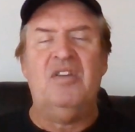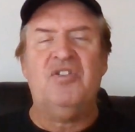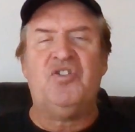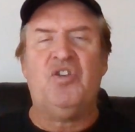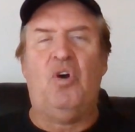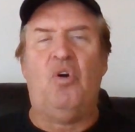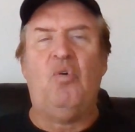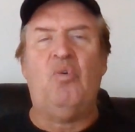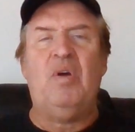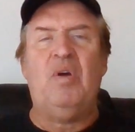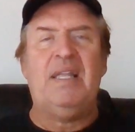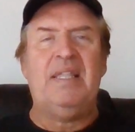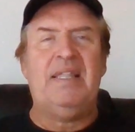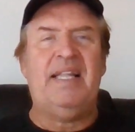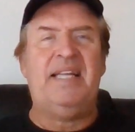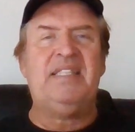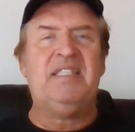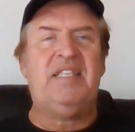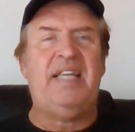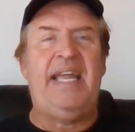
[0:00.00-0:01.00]
So
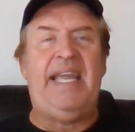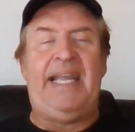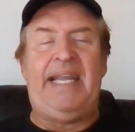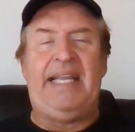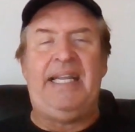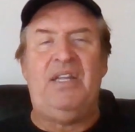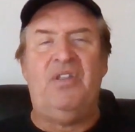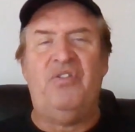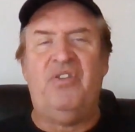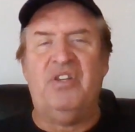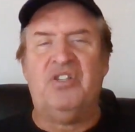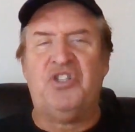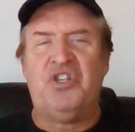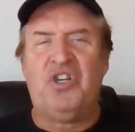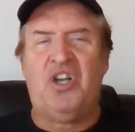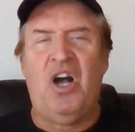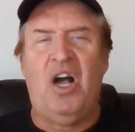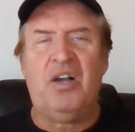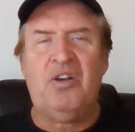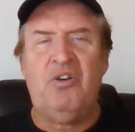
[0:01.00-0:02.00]
let's take the
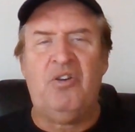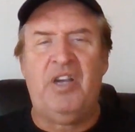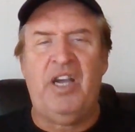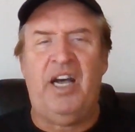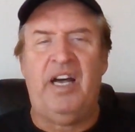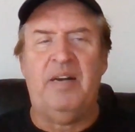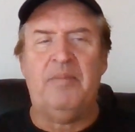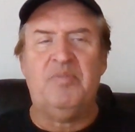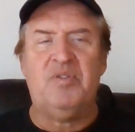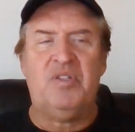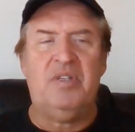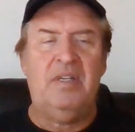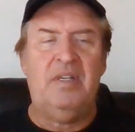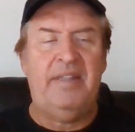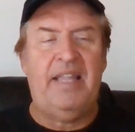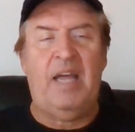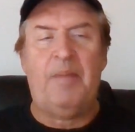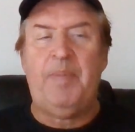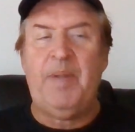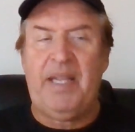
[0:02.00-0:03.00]
Chicago Cubs,
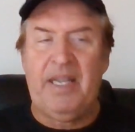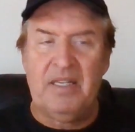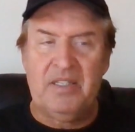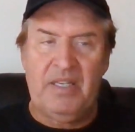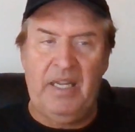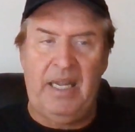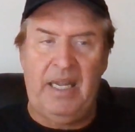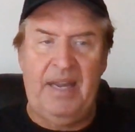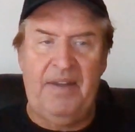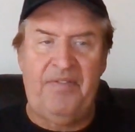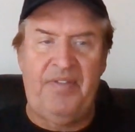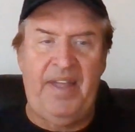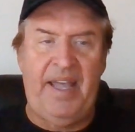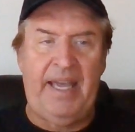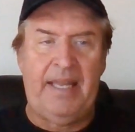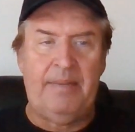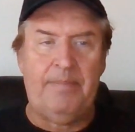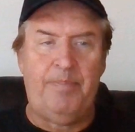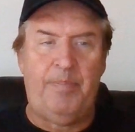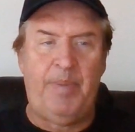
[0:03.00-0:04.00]
not because I have
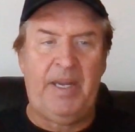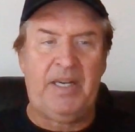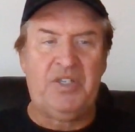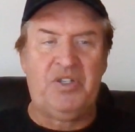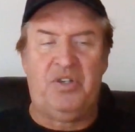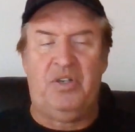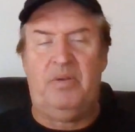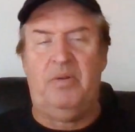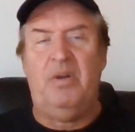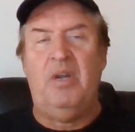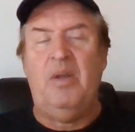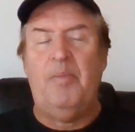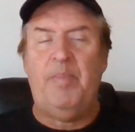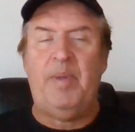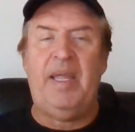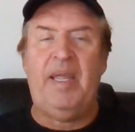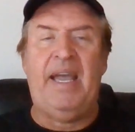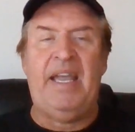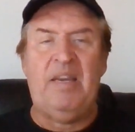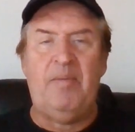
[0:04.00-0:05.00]
that picture
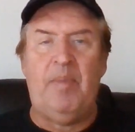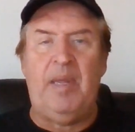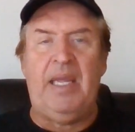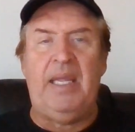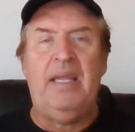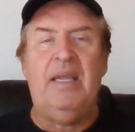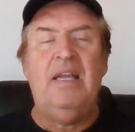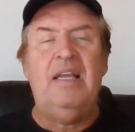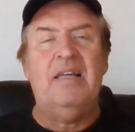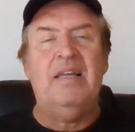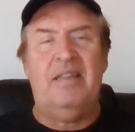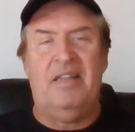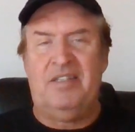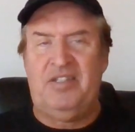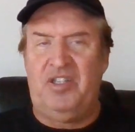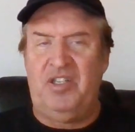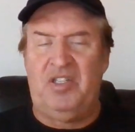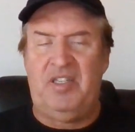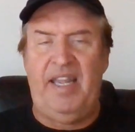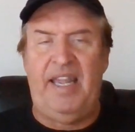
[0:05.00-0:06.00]
behind me. Let's
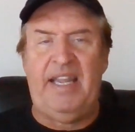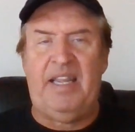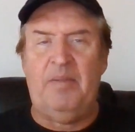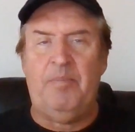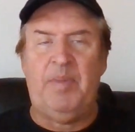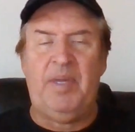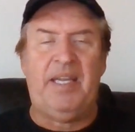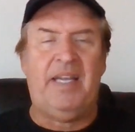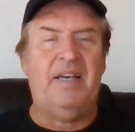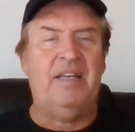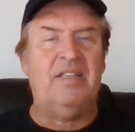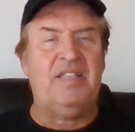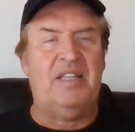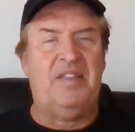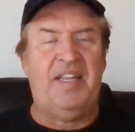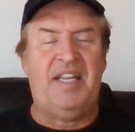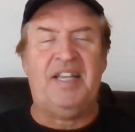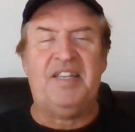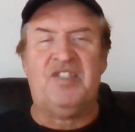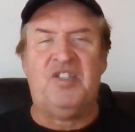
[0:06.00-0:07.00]
just take them because I
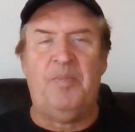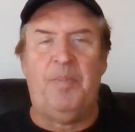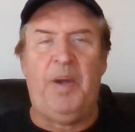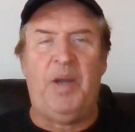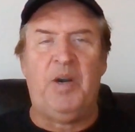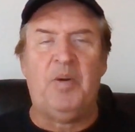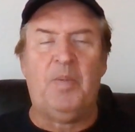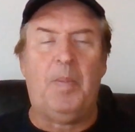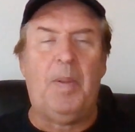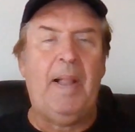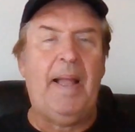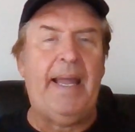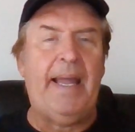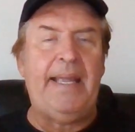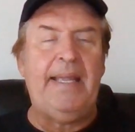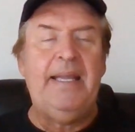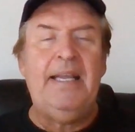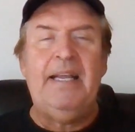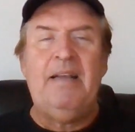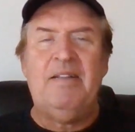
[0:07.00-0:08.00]
think it's the better
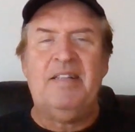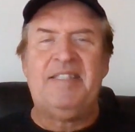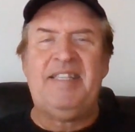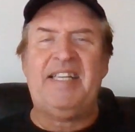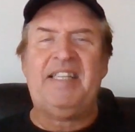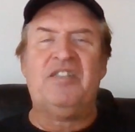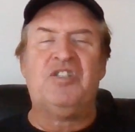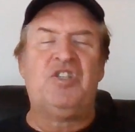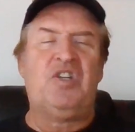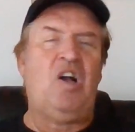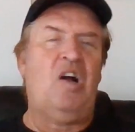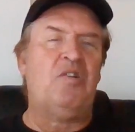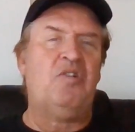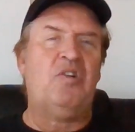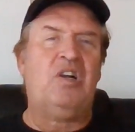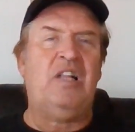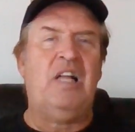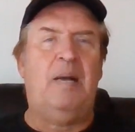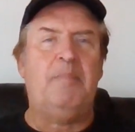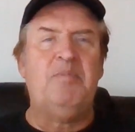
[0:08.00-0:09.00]
play. Let's take the
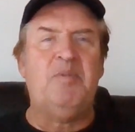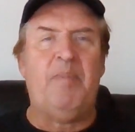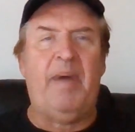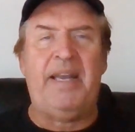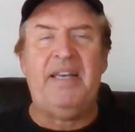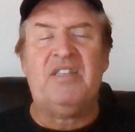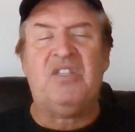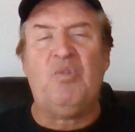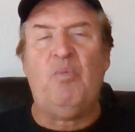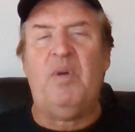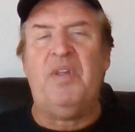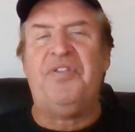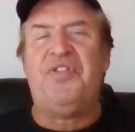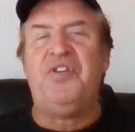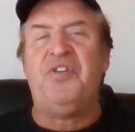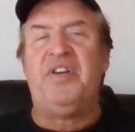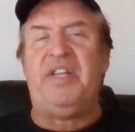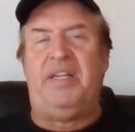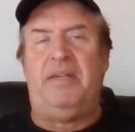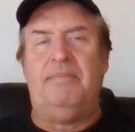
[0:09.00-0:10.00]
Chicago Cubs minus the
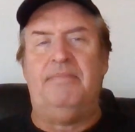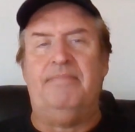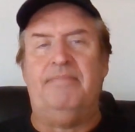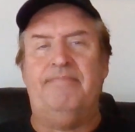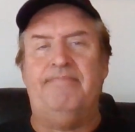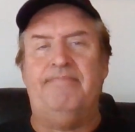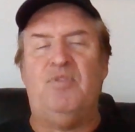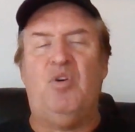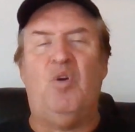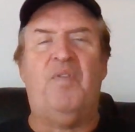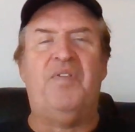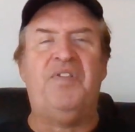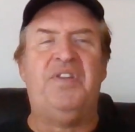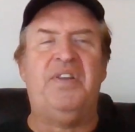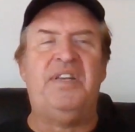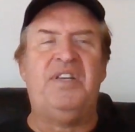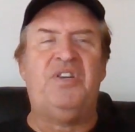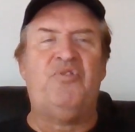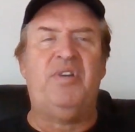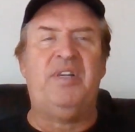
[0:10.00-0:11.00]
130 over
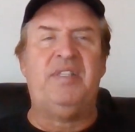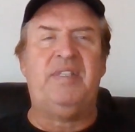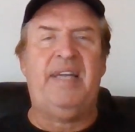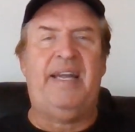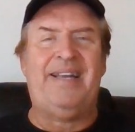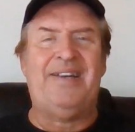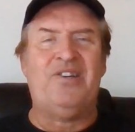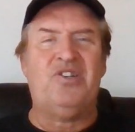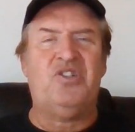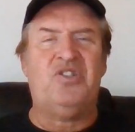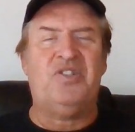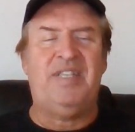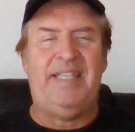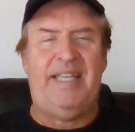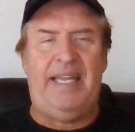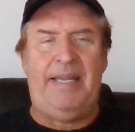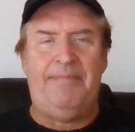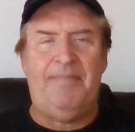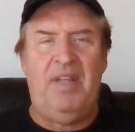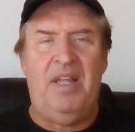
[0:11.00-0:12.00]
the Detroit Tigers
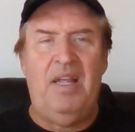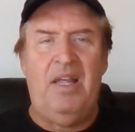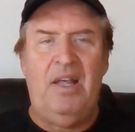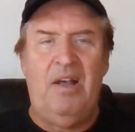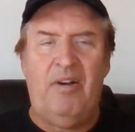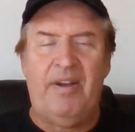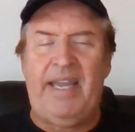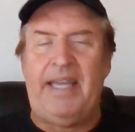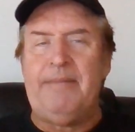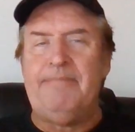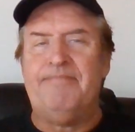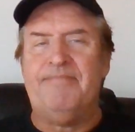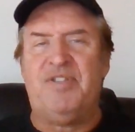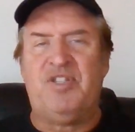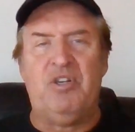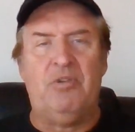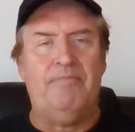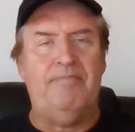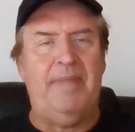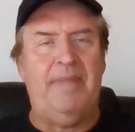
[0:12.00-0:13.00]
today. Okay,
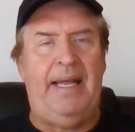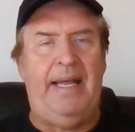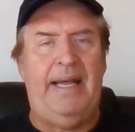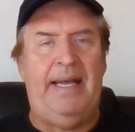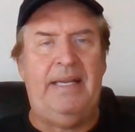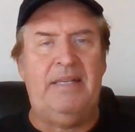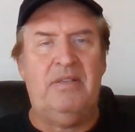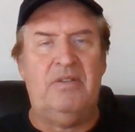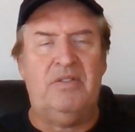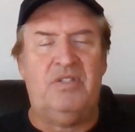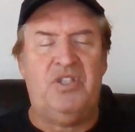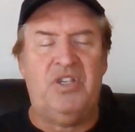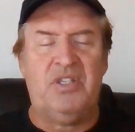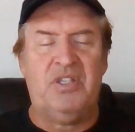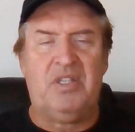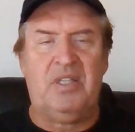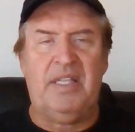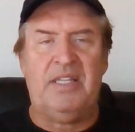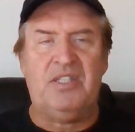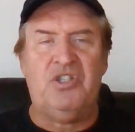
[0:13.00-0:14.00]
so uh,
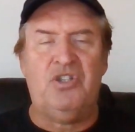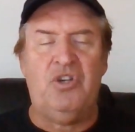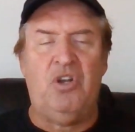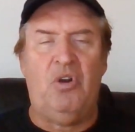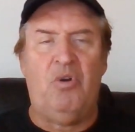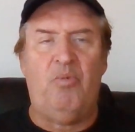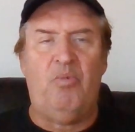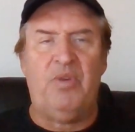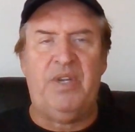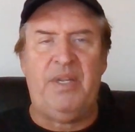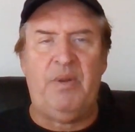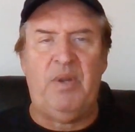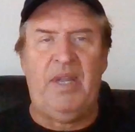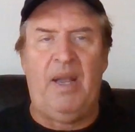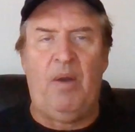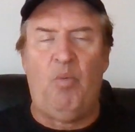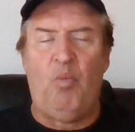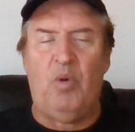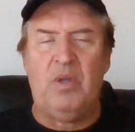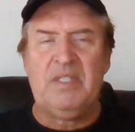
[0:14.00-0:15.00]
just to let you know, we
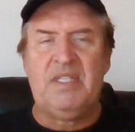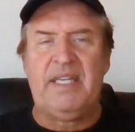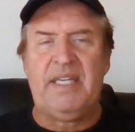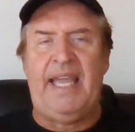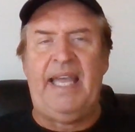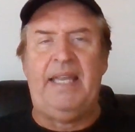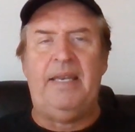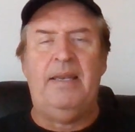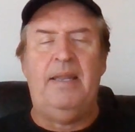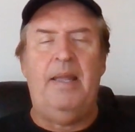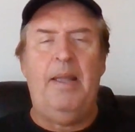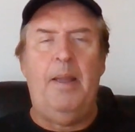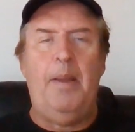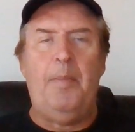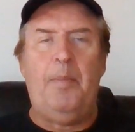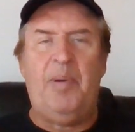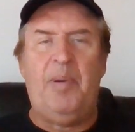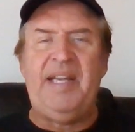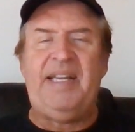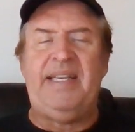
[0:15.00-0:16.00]
yeah, once again,
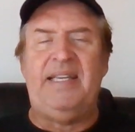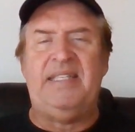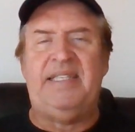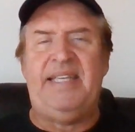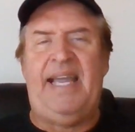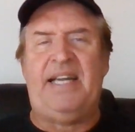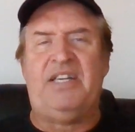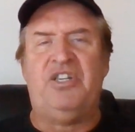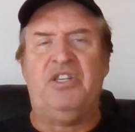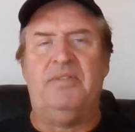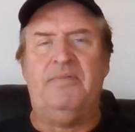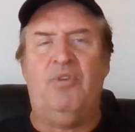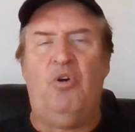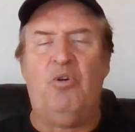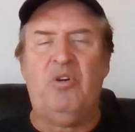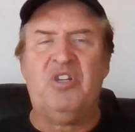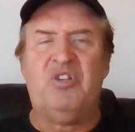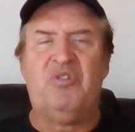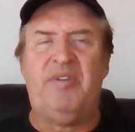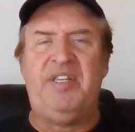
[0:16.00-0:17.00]
Preakness action,
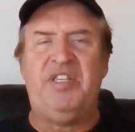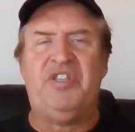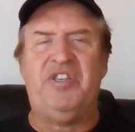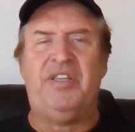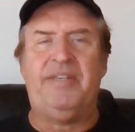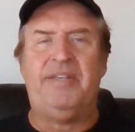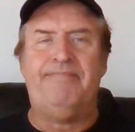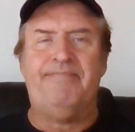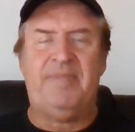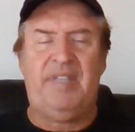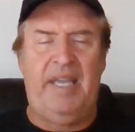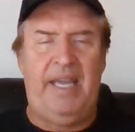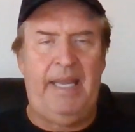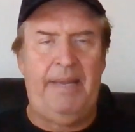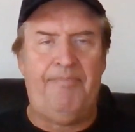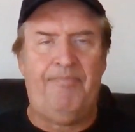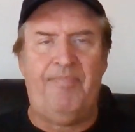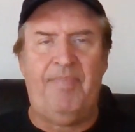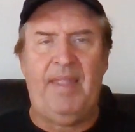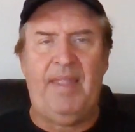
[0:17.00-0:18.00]
horse racing.
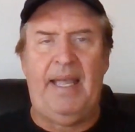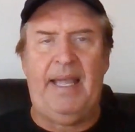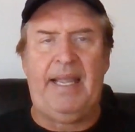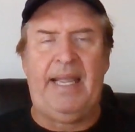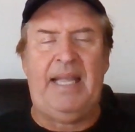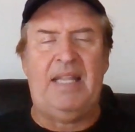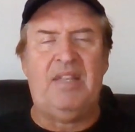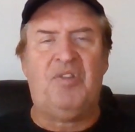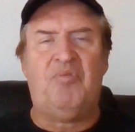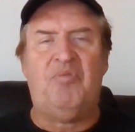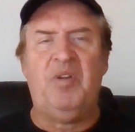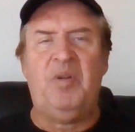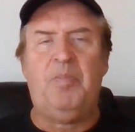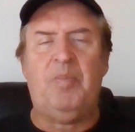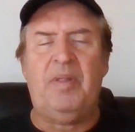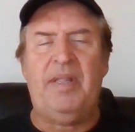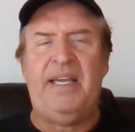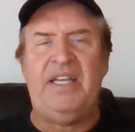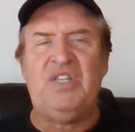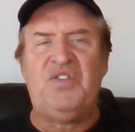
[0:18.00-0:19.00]
Okay, I got three
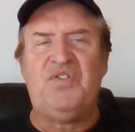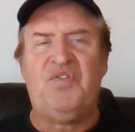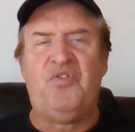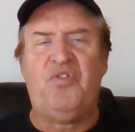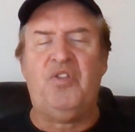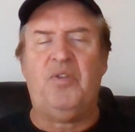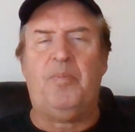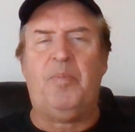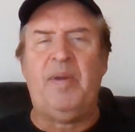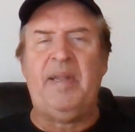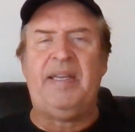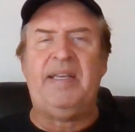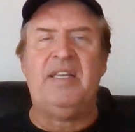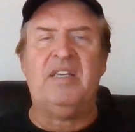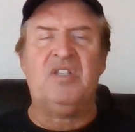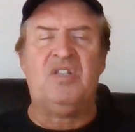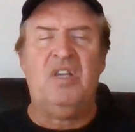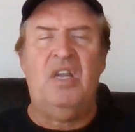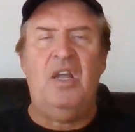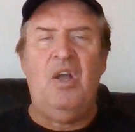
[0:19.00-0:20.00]
plays for the
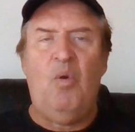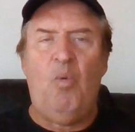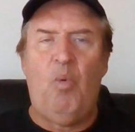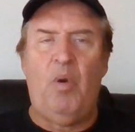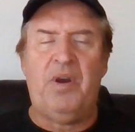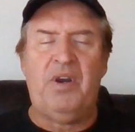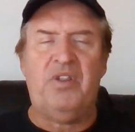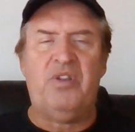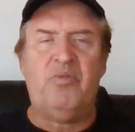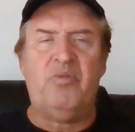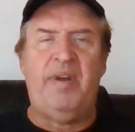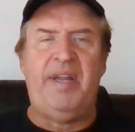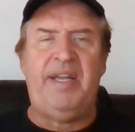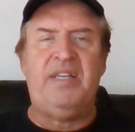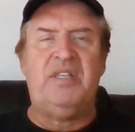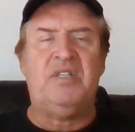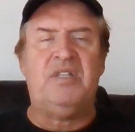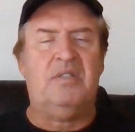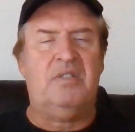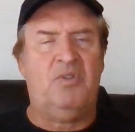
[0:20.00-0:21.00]
Preakness, one other
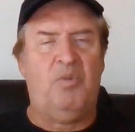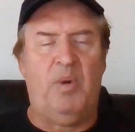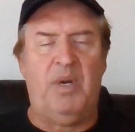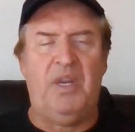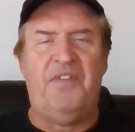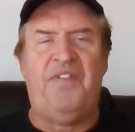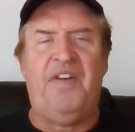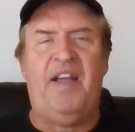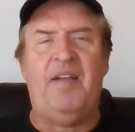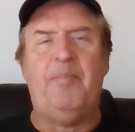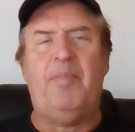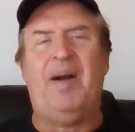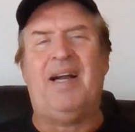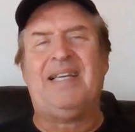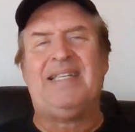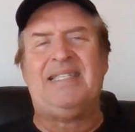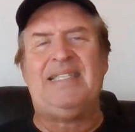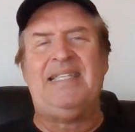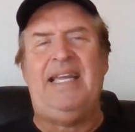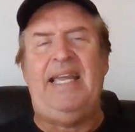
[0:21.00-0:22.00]
race, 25
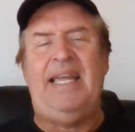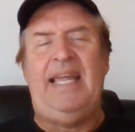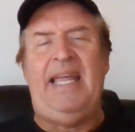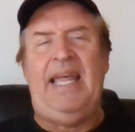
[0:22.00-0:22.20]
bucks.